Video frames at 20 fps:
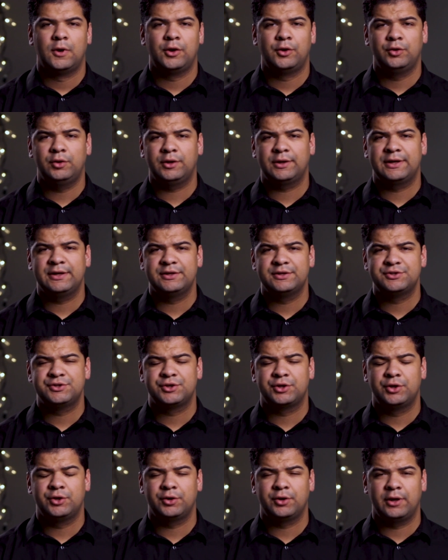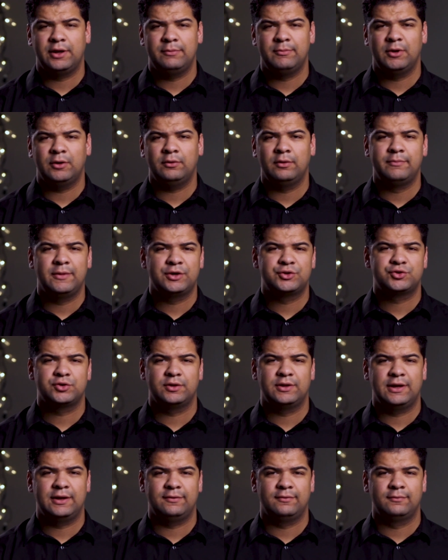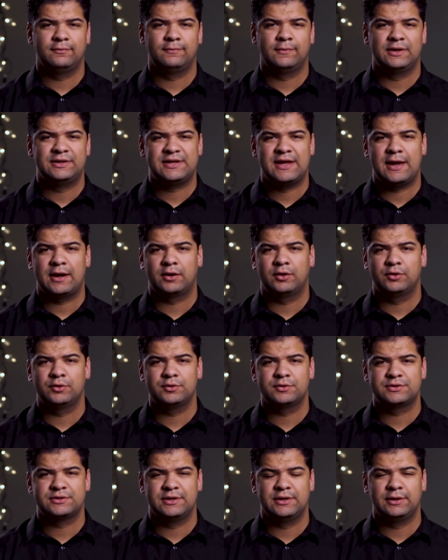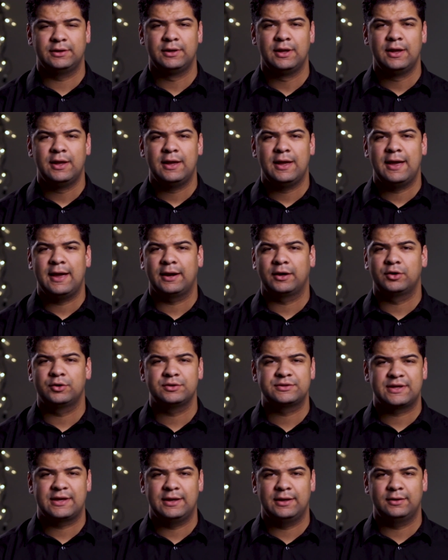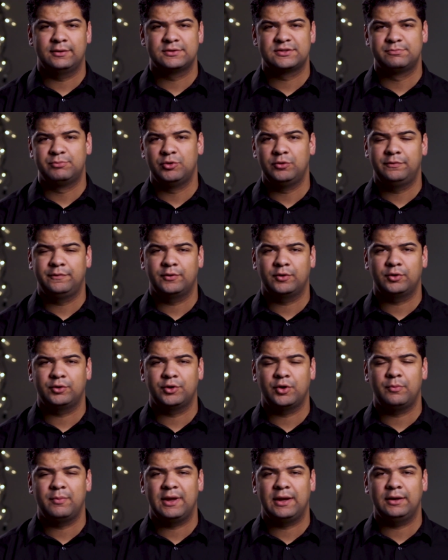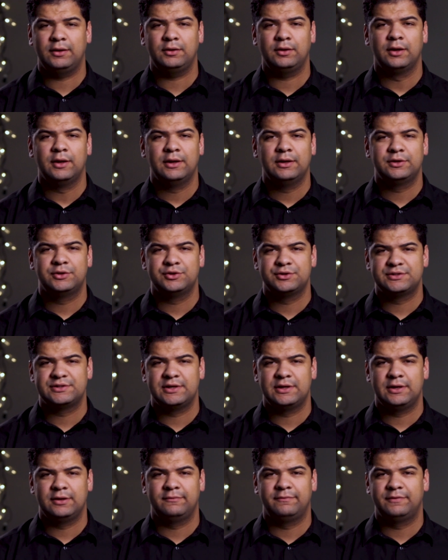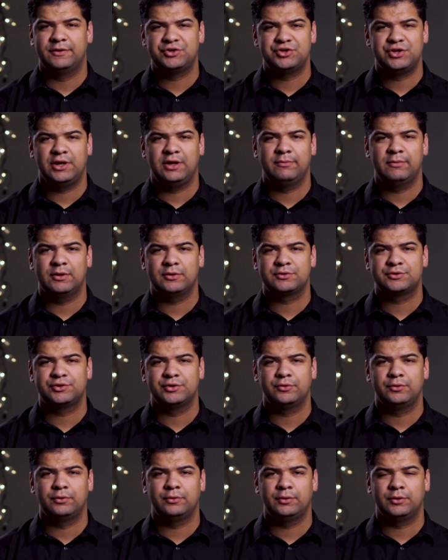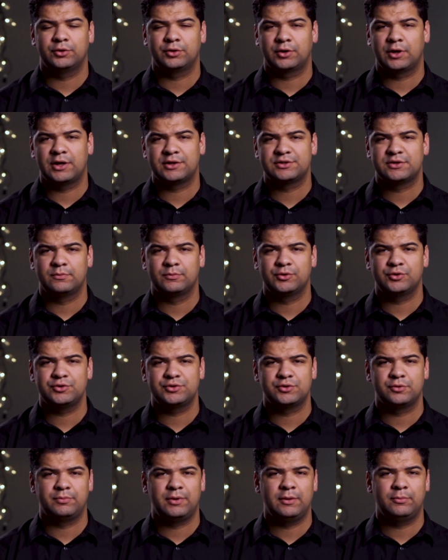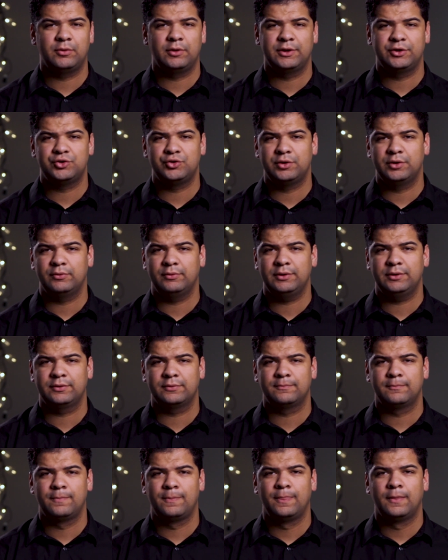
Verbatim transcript: Are you looking to secure your email and make sure that attackers and hackers can't spoof your domain to send phishing emails to your customers or people that you deal with?